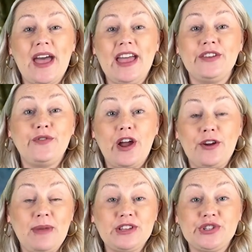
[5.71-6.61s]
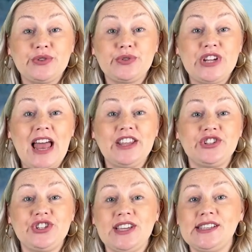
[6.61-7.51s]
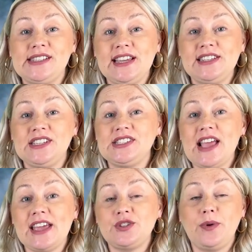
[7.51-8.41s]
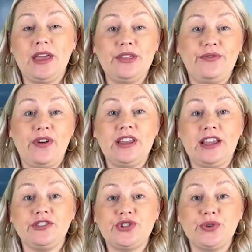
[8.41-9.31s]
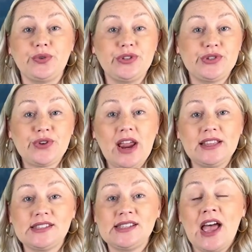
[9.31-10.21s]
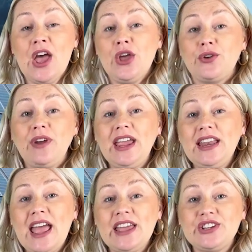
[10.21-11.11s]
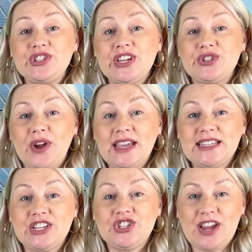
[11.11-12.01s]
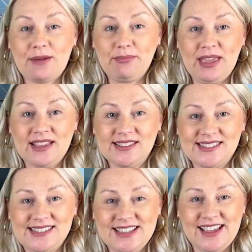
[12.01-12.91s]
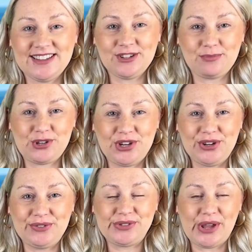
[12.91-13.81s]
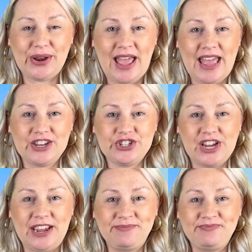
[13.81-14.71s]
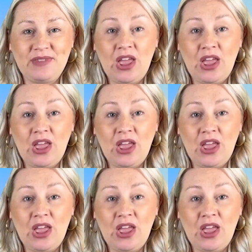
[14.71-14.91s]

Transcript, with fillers: where environmental challenges intersect with financial constraints, green energy trading champions the adoption of solar energy.